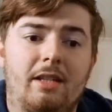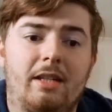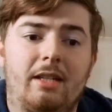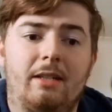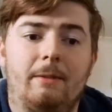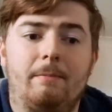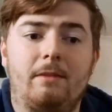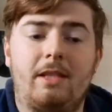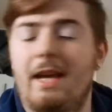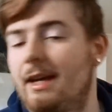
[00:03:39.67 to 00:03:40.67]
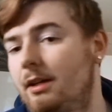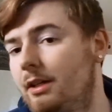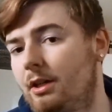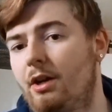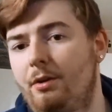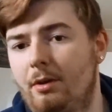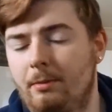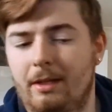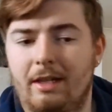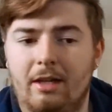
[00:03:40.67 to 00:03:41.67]
Uh, Yeah, I know
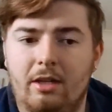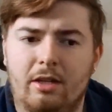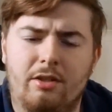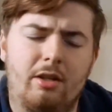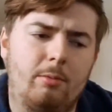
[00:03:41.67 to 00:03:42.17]
I'm going to get asked,